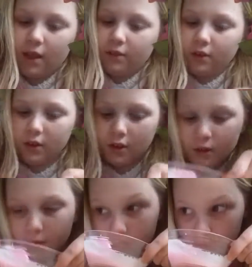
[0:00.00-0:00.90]
That's good.
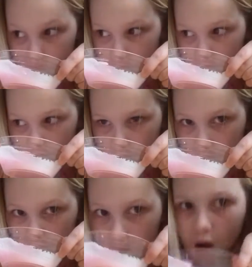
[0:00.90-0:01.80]

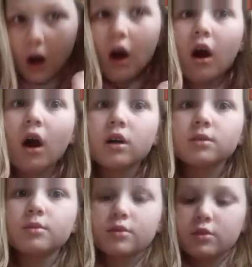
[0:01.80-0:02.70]
Oh,
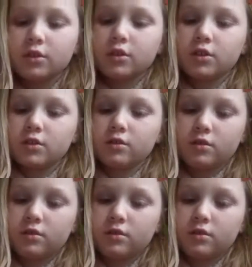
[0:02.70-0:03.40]
it smells so good.